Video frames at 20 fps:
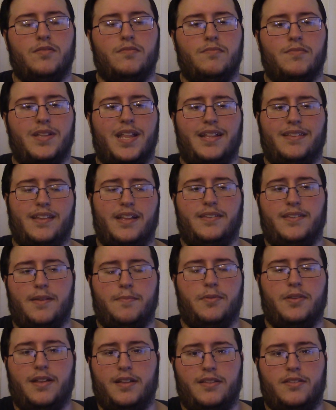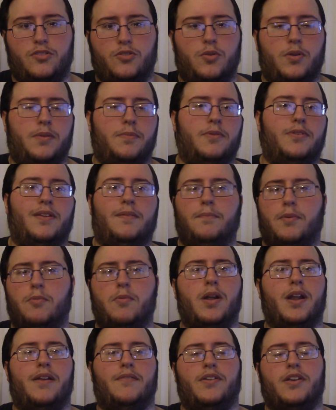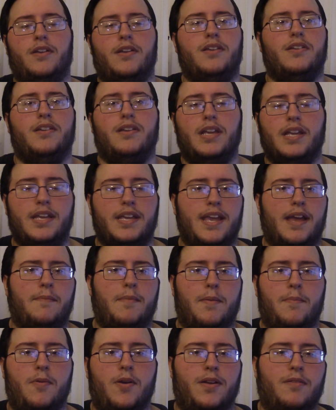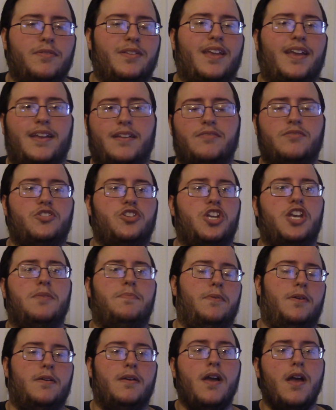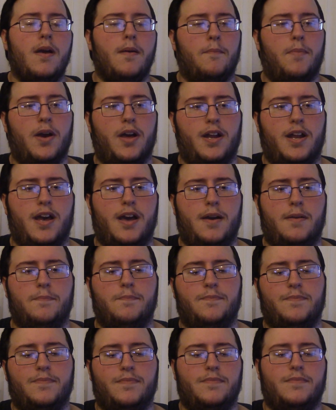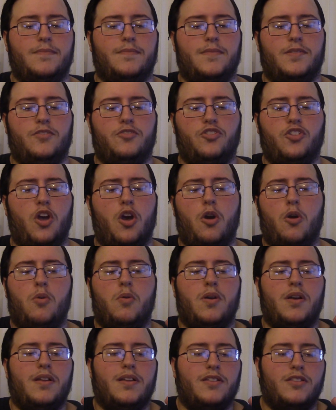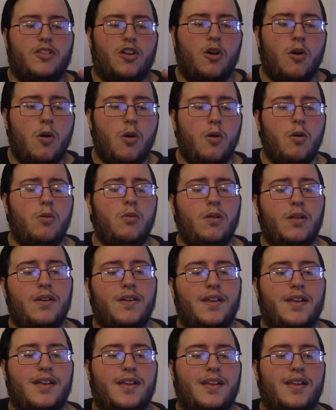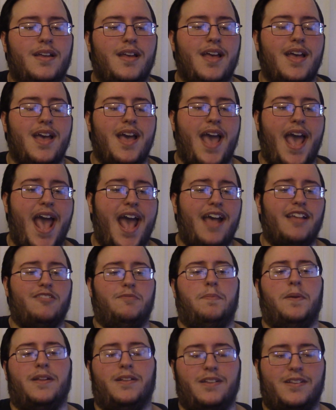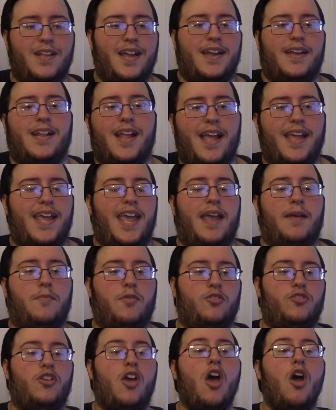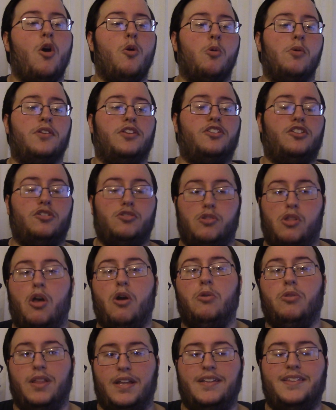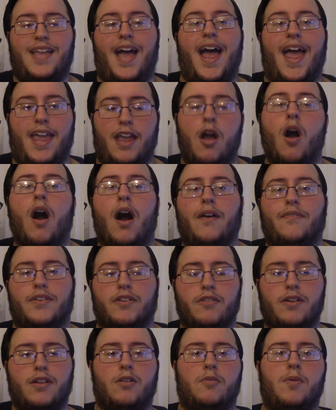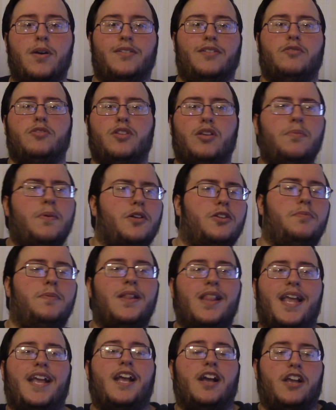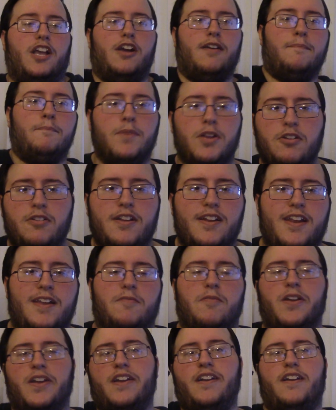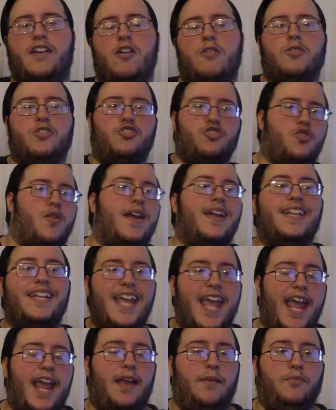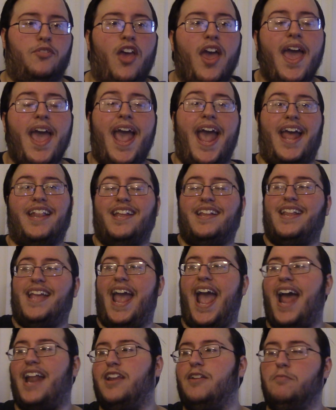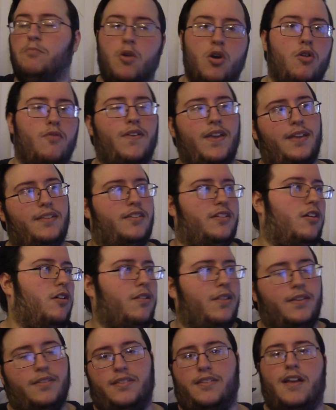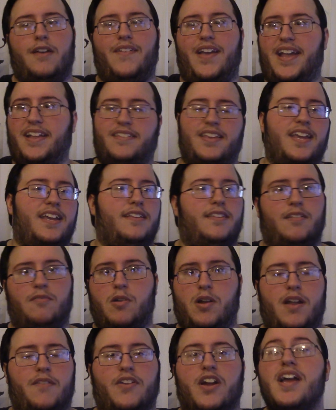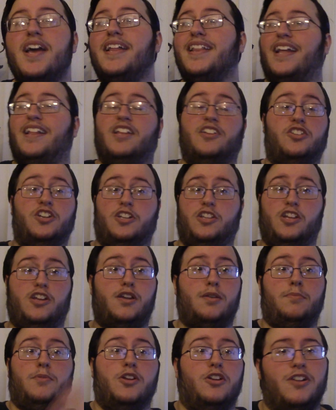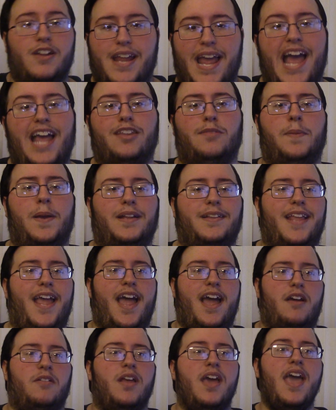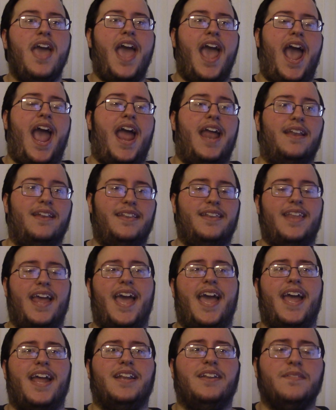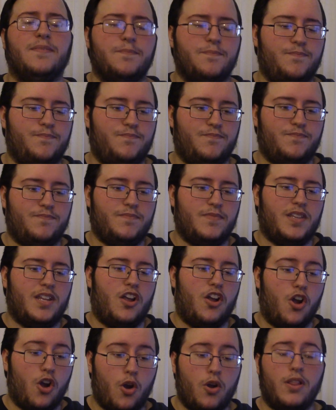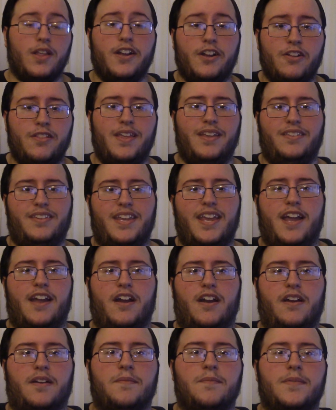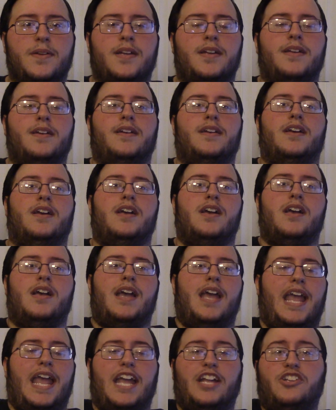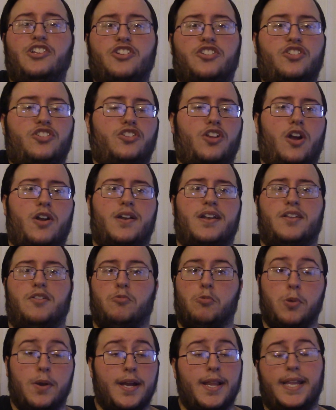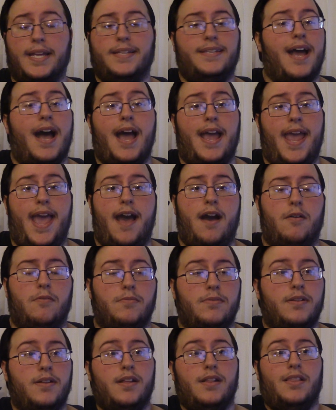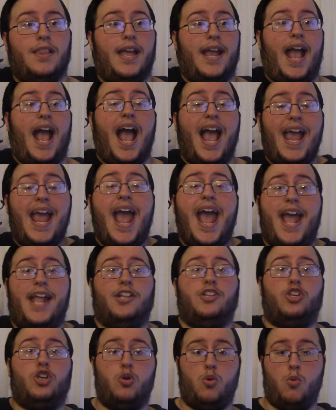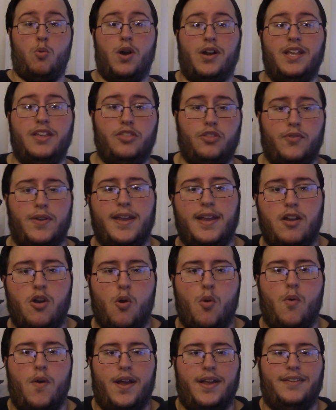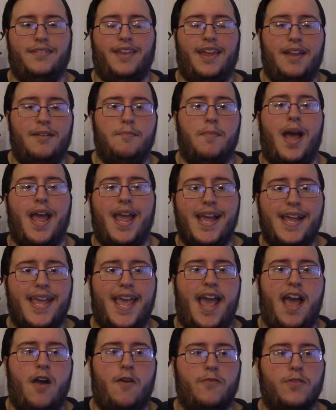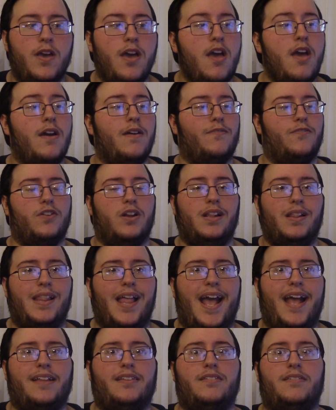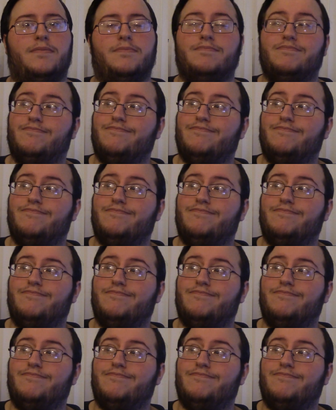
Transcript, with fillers: but that's not 10%, that's 20%, but whatever. You, you, you get my point. It was like cheaper. But, um, so the whole aspect of 99 Gamers was slowly dying off. It really was. It was supposed to be like a community where you can go and trade games. And then they added movies and all this stuff, antiques and whatever. Then they took the community aspect down. And then earlier this year, it just started to really die out. Like I had 23 coins in my account for the last